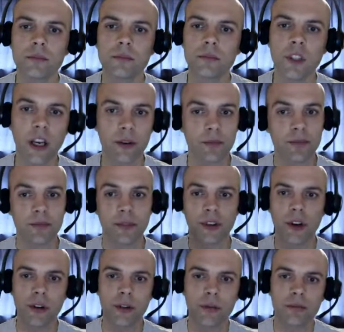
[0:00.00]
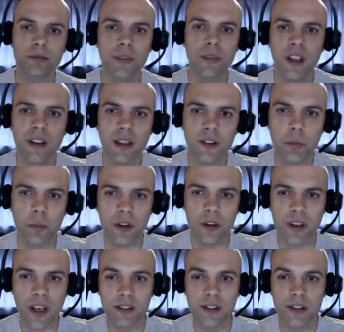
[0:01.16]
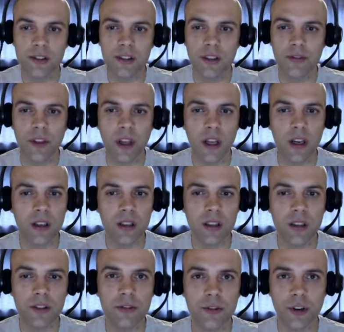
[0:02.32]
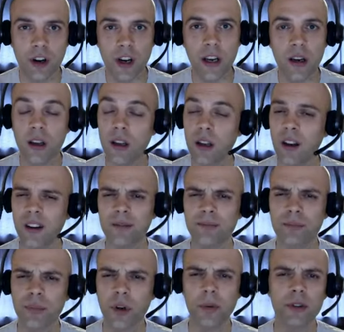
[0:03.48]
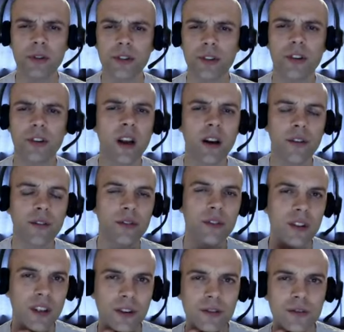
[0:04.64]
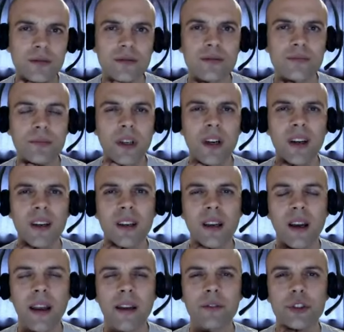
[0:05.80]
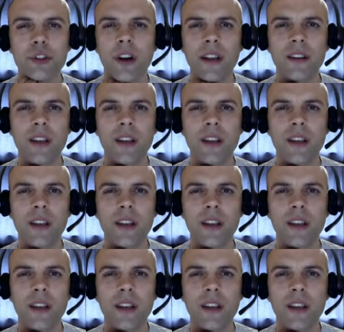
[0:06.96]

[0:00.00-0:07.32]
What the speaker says: Yeah, so that's Spock katas. Give that a try. I probably ought to try it. I haven't tried